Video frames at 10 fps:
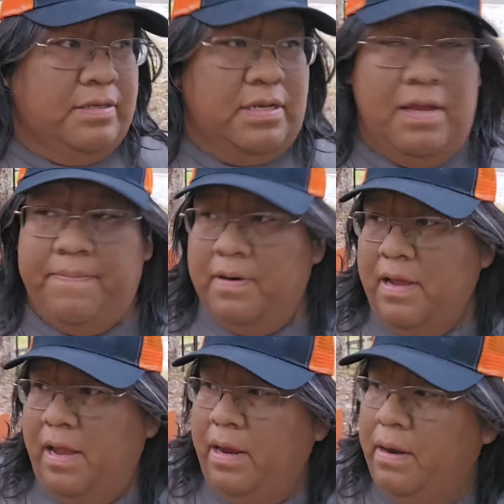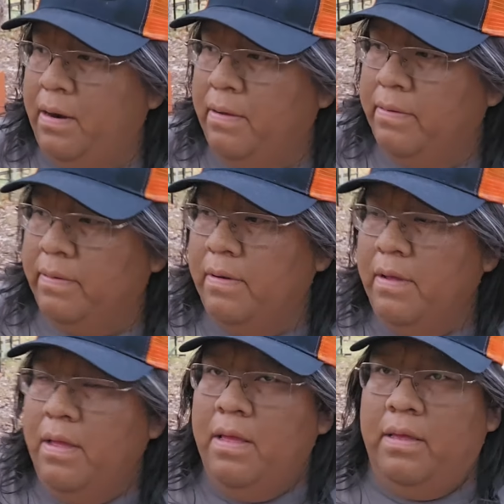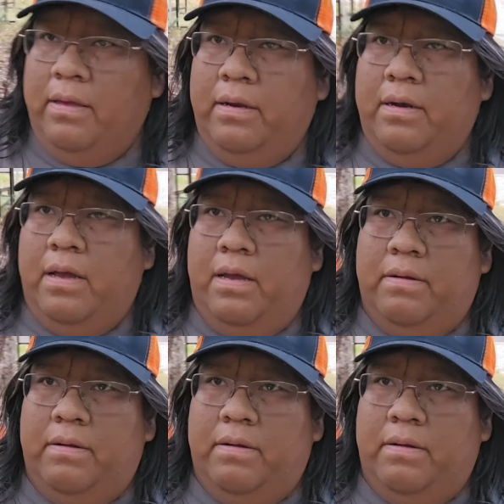sleep in that, you know, and